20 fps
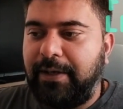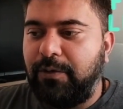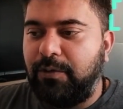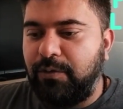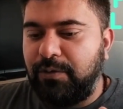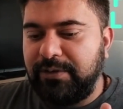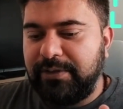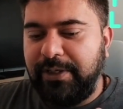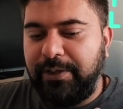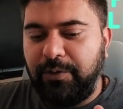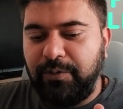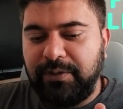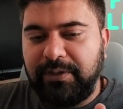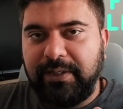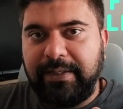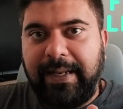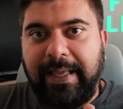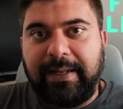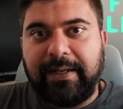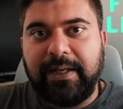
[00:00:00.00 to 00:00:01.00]
goes into the
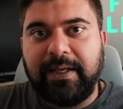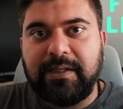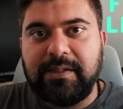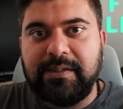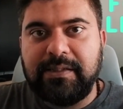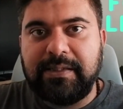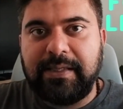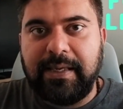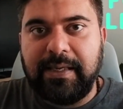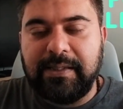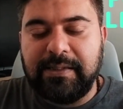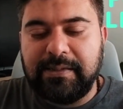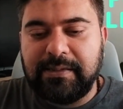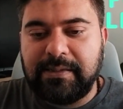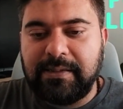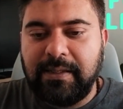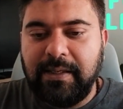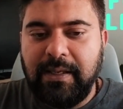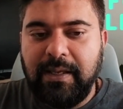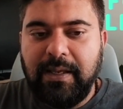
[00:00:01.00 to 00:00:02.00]
technical skills.